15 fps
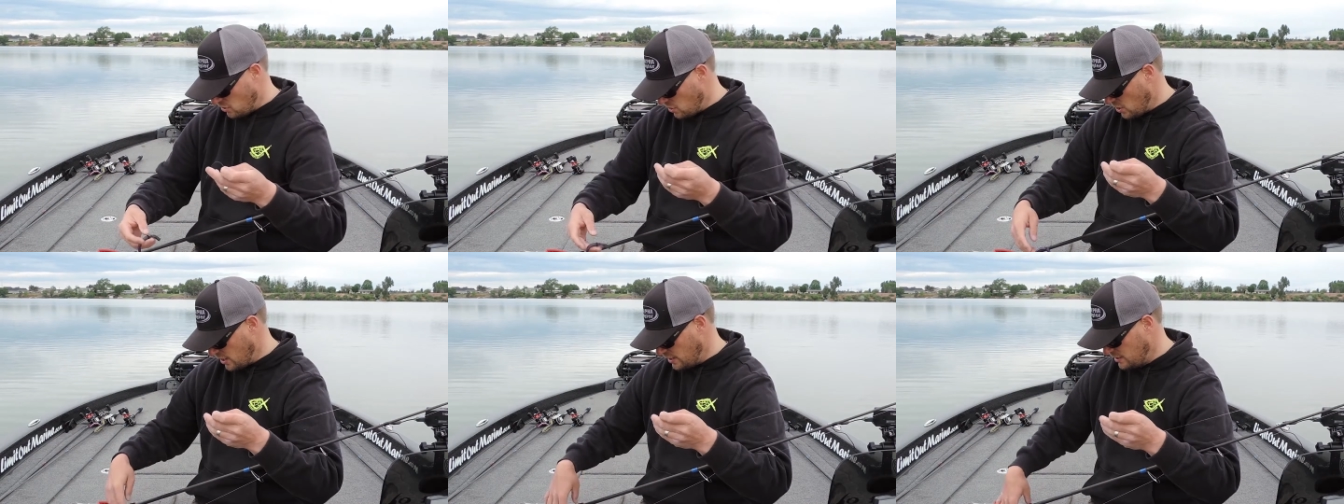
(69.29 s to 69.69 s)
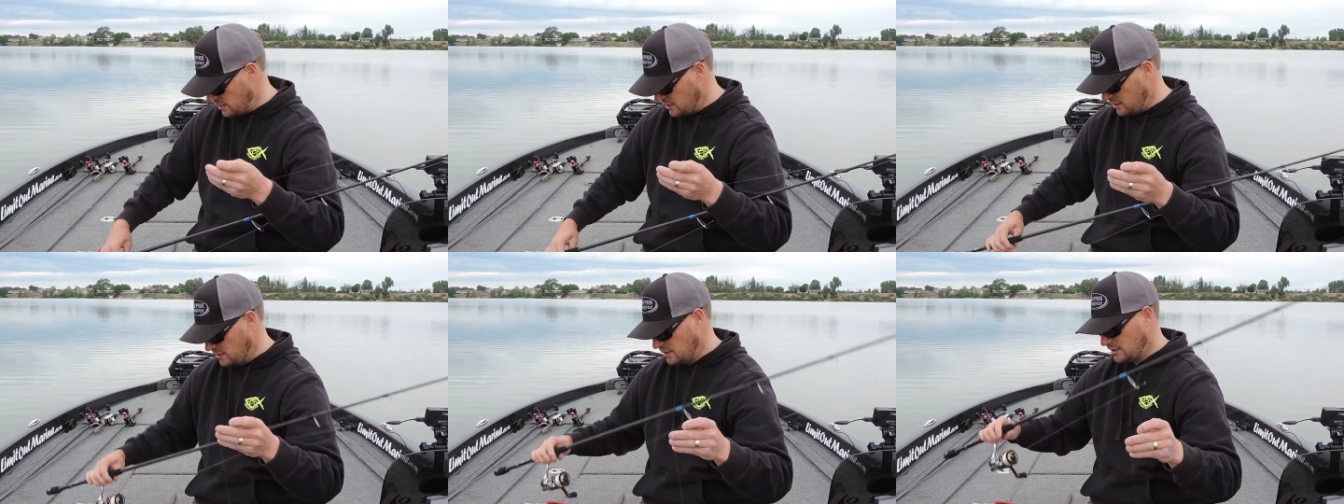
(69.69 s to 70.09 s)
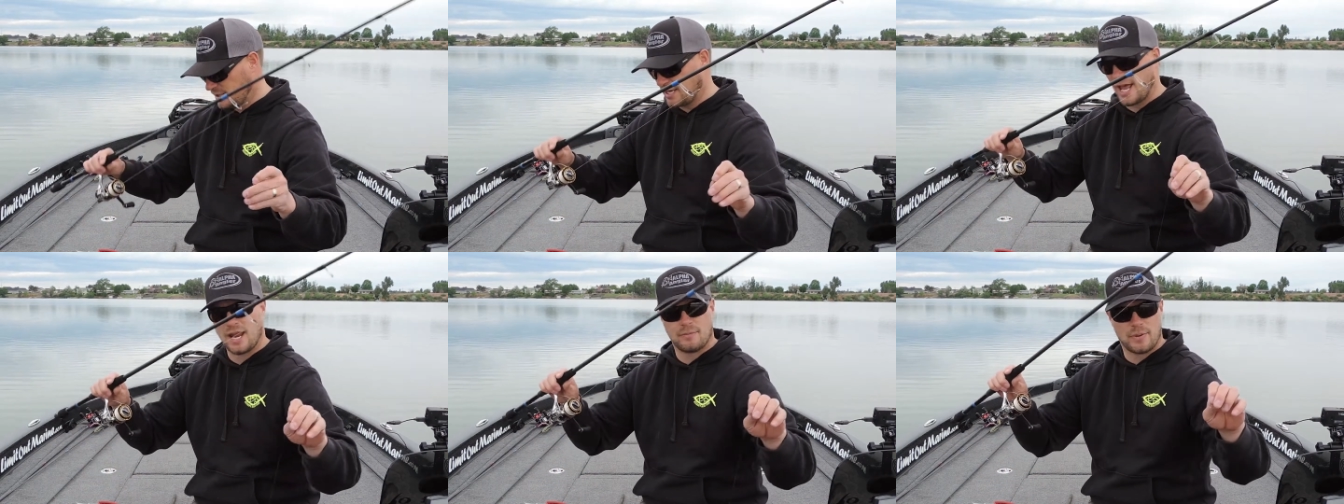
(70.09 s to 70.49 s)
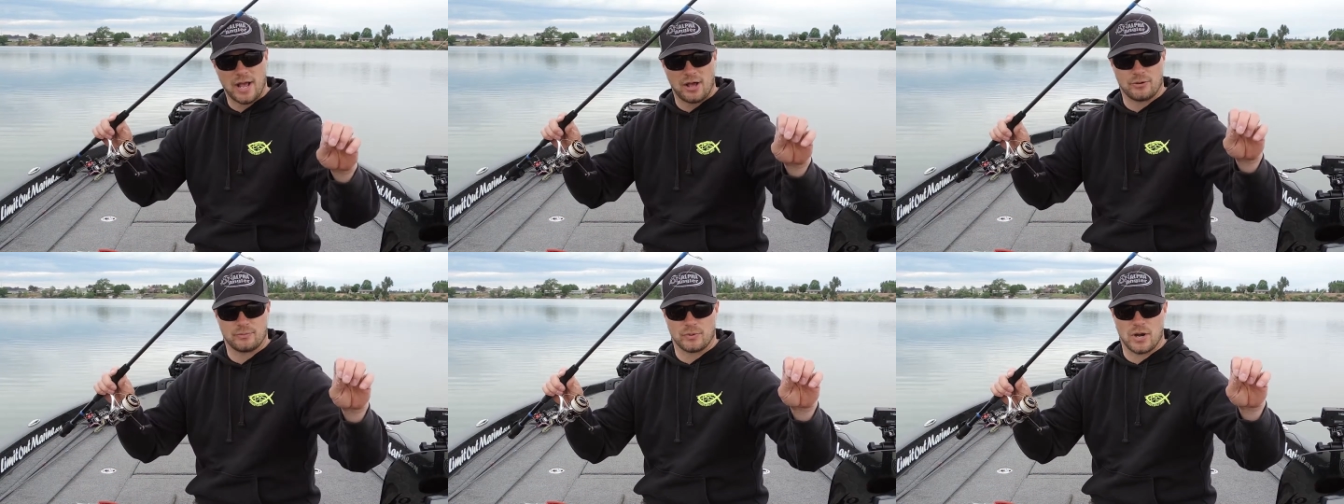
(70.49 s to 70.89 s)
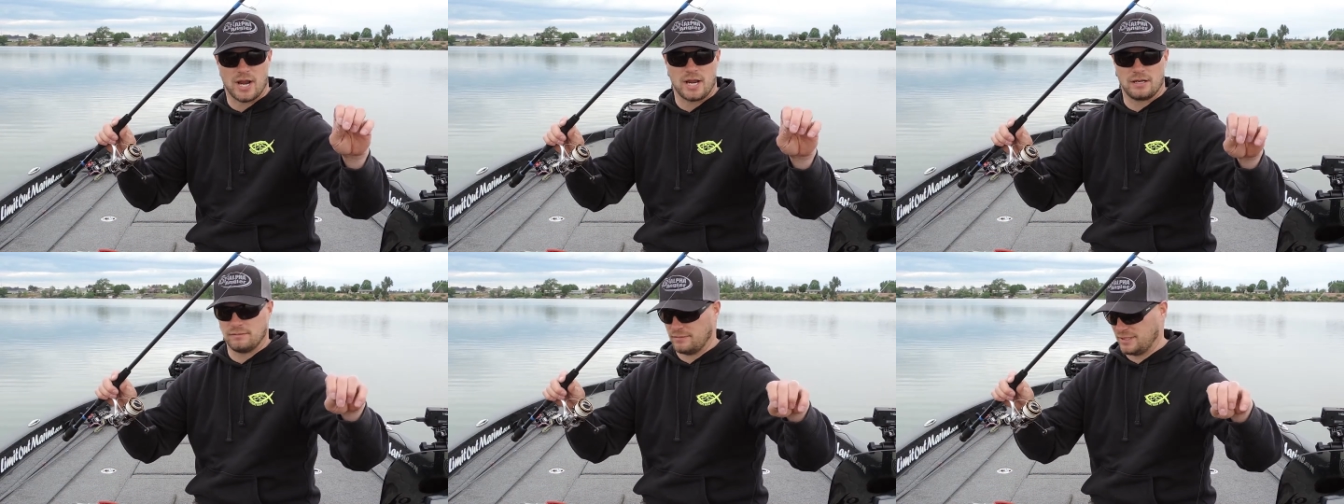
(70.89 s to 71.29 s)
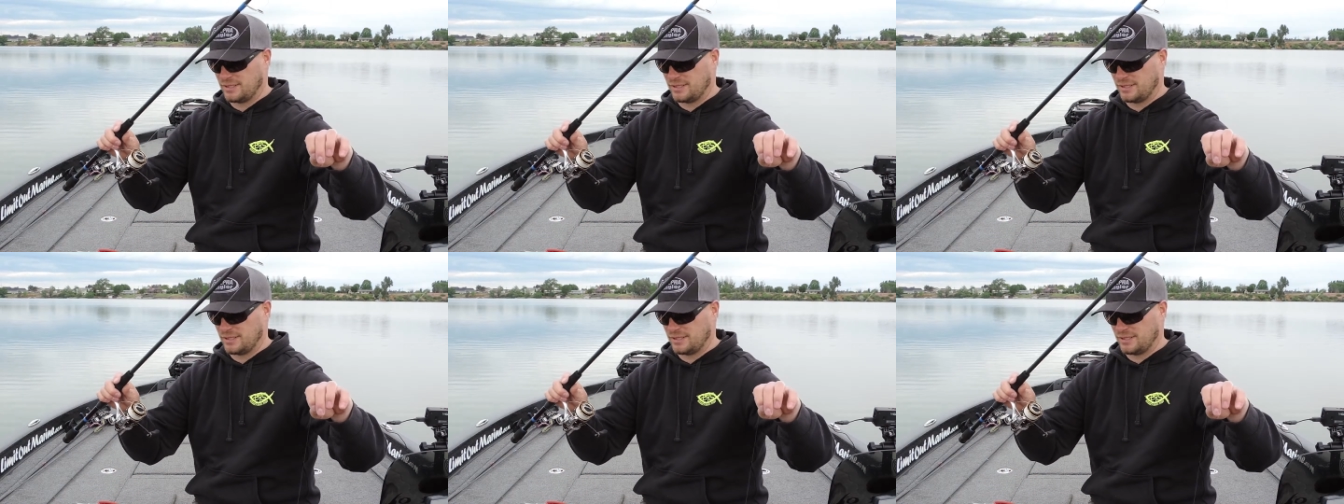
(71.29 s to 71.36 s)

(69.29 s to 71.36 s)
on 10-pound braid.